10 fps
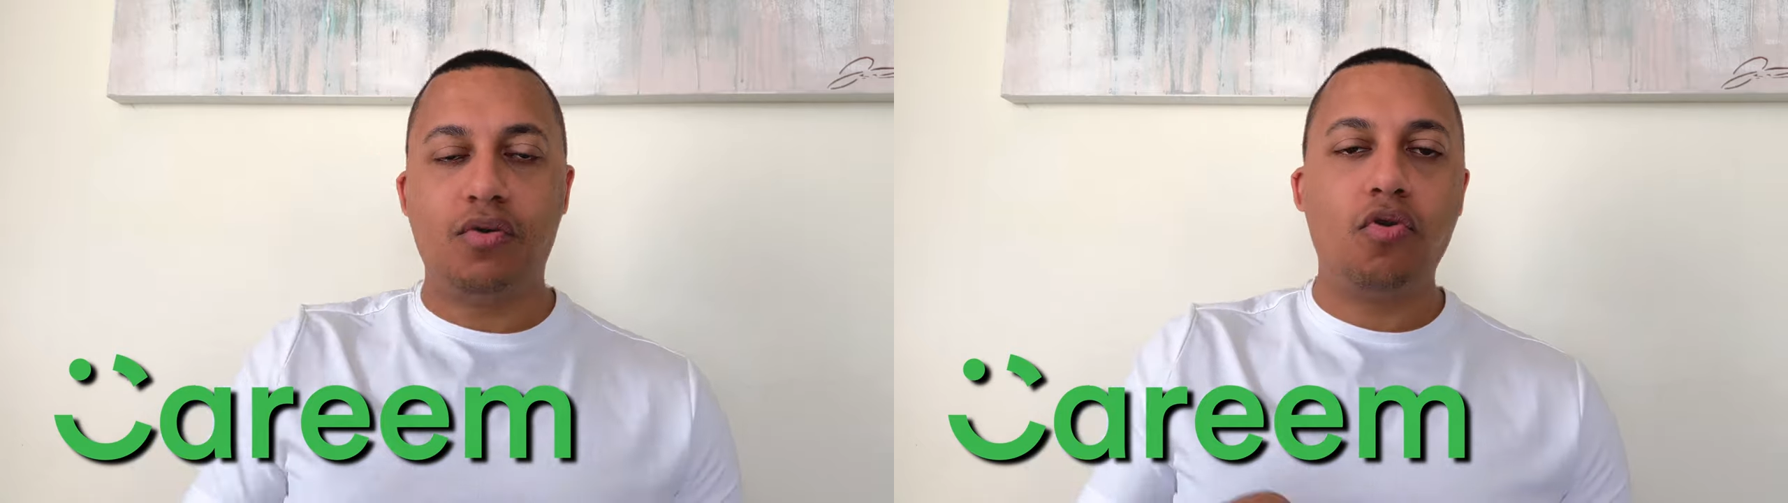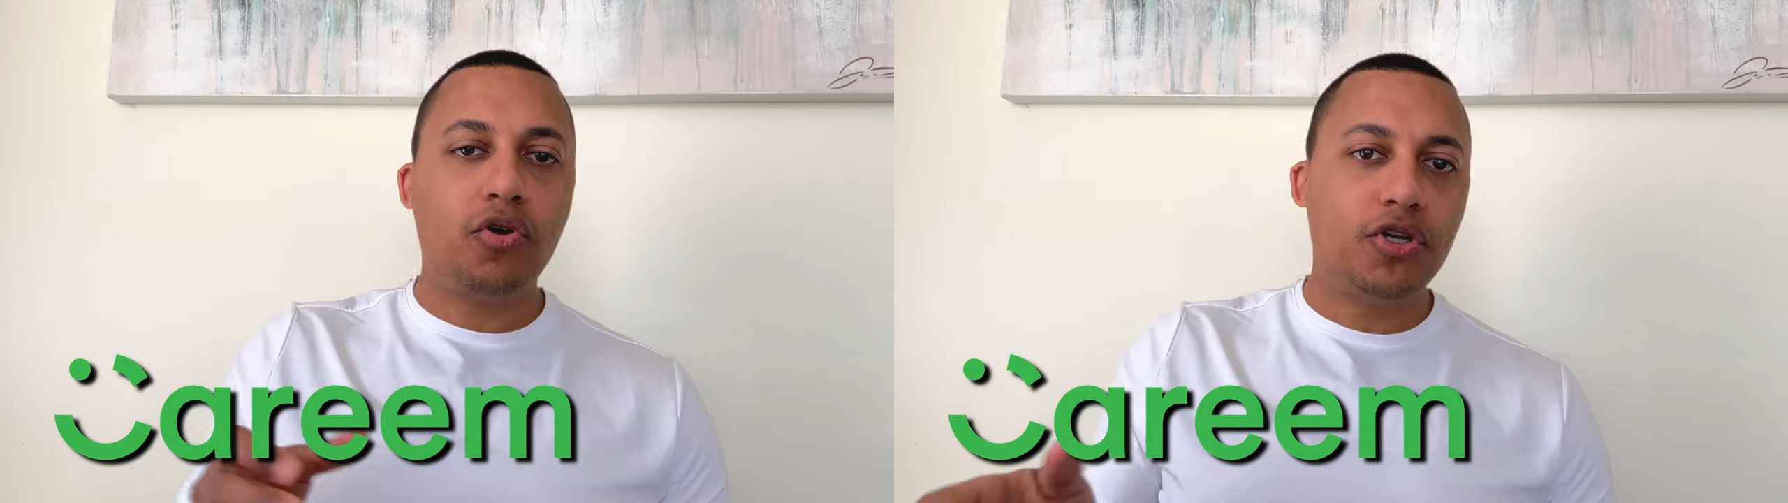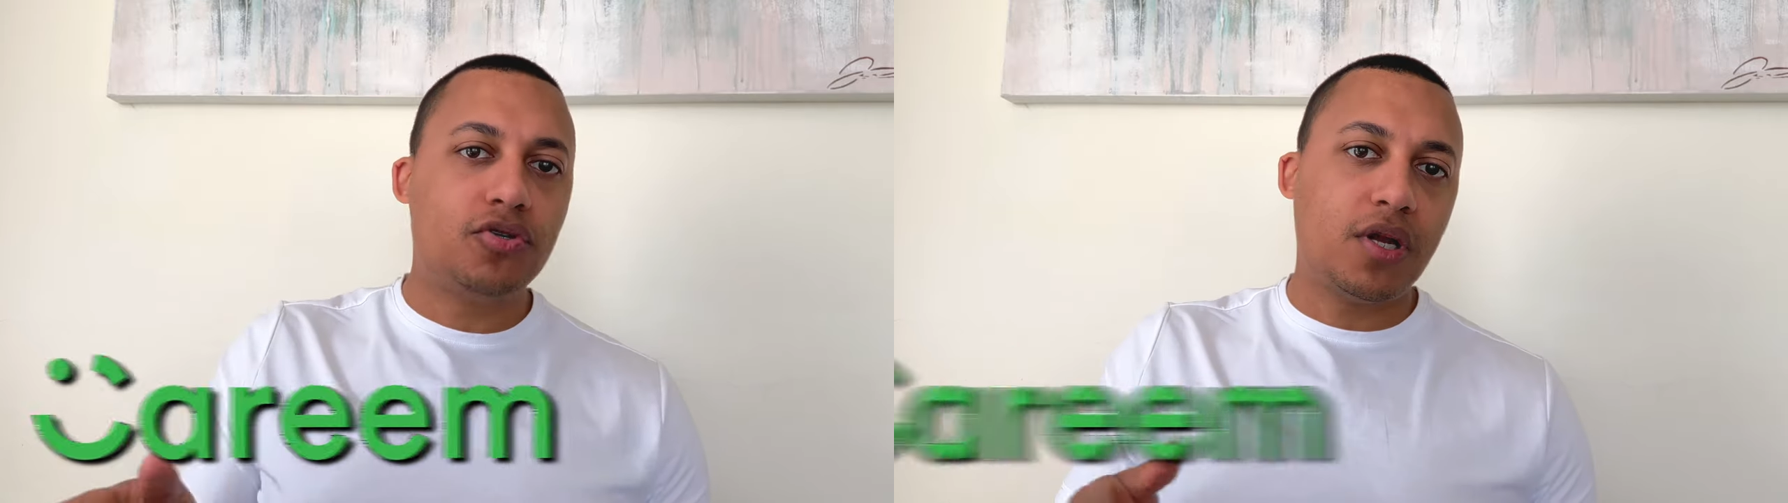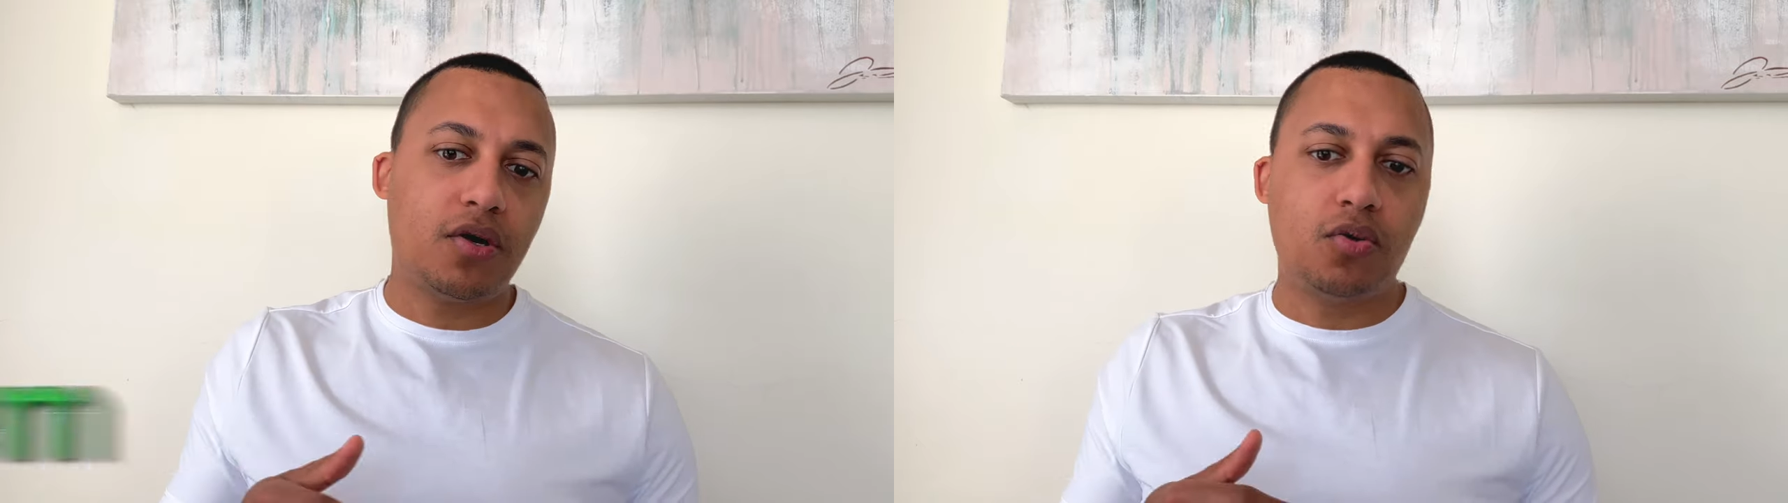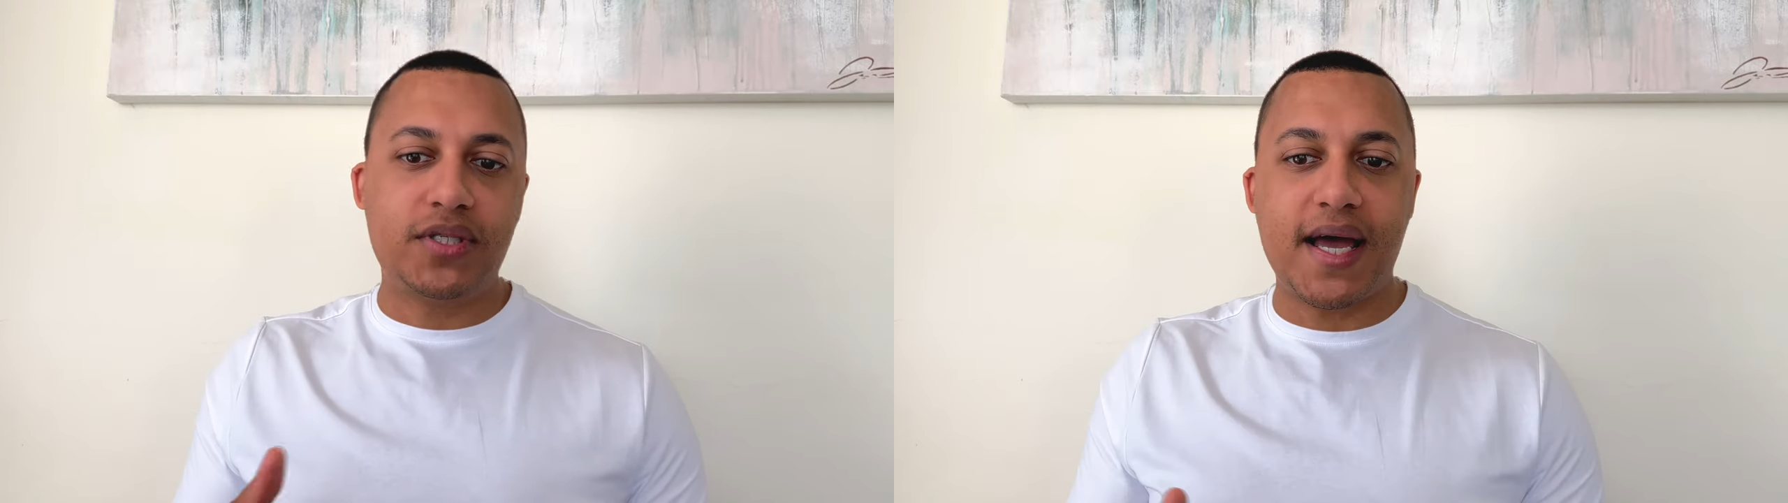or use
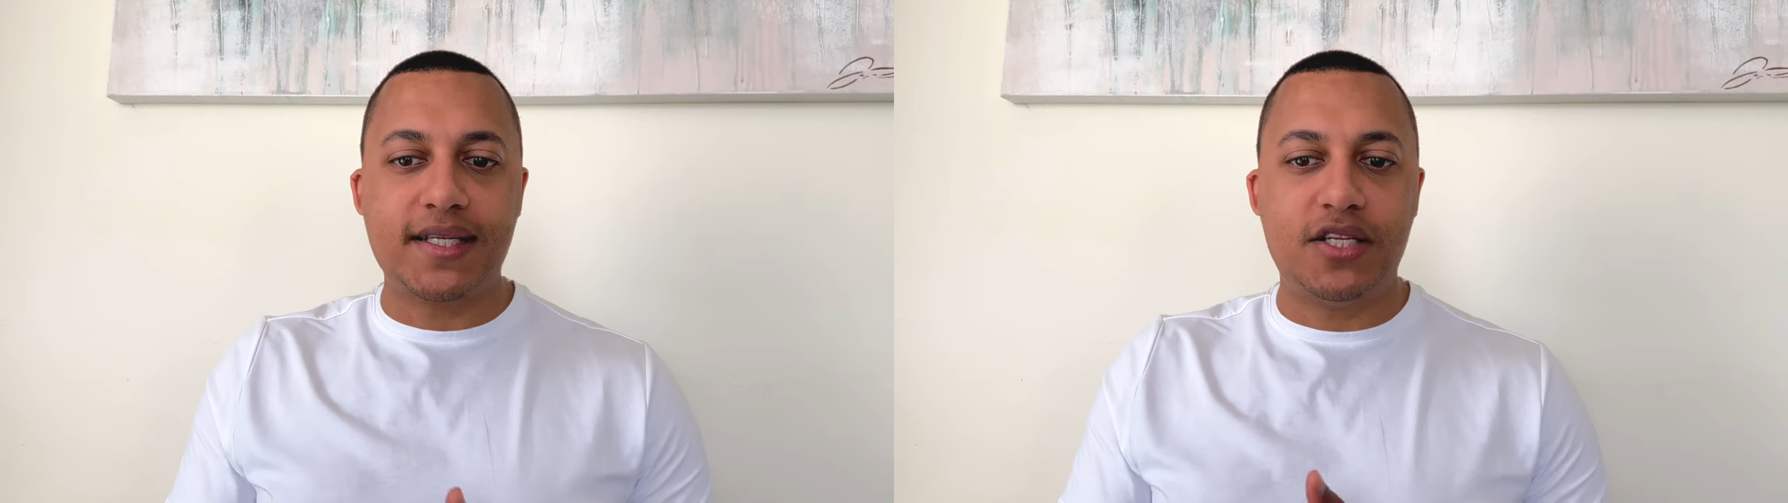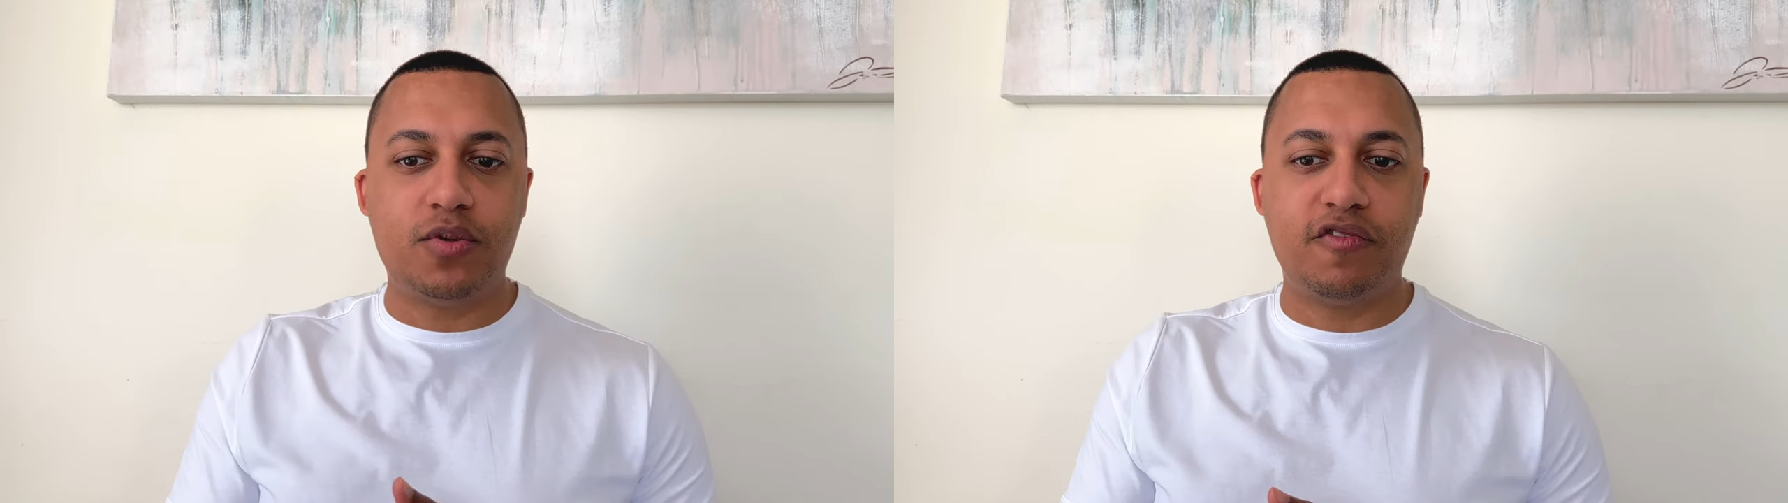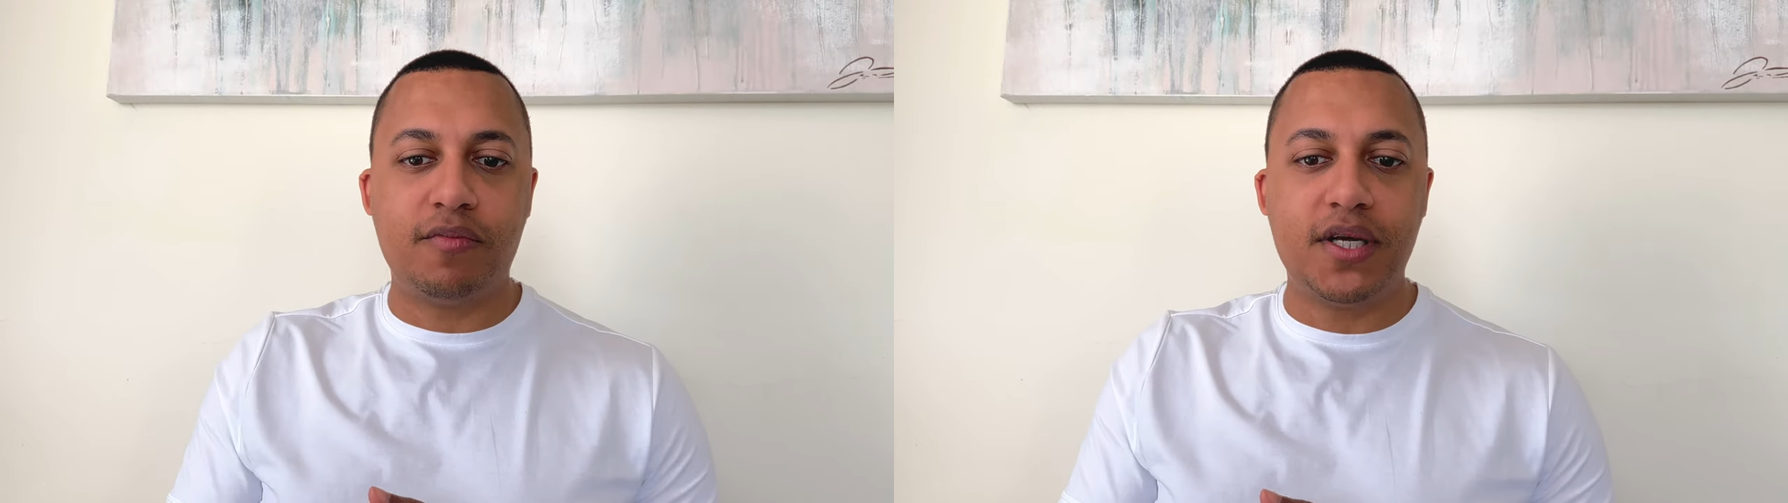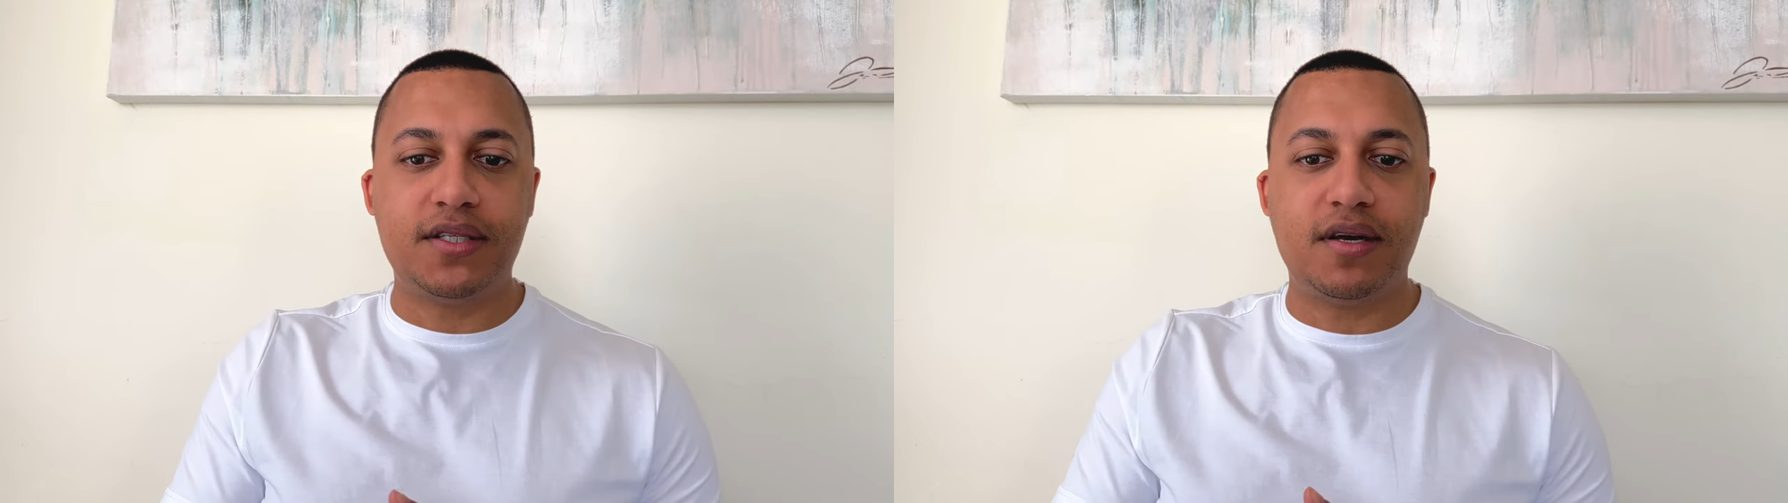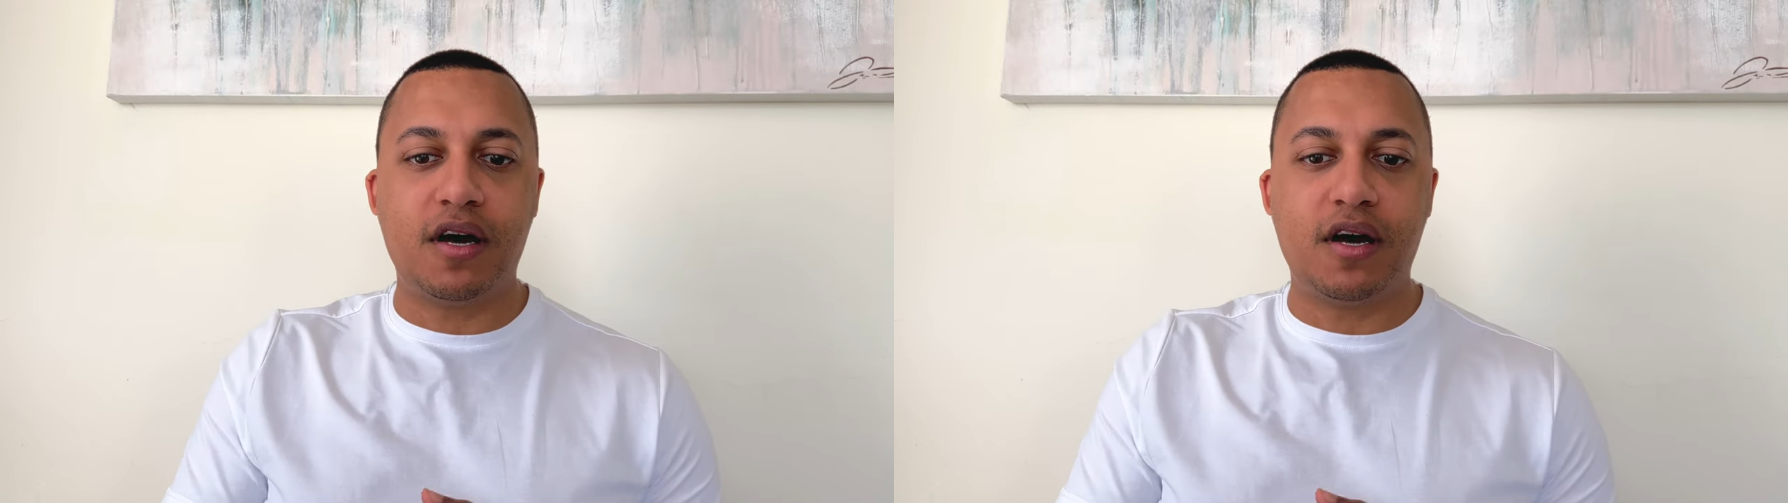local taxis with a meter.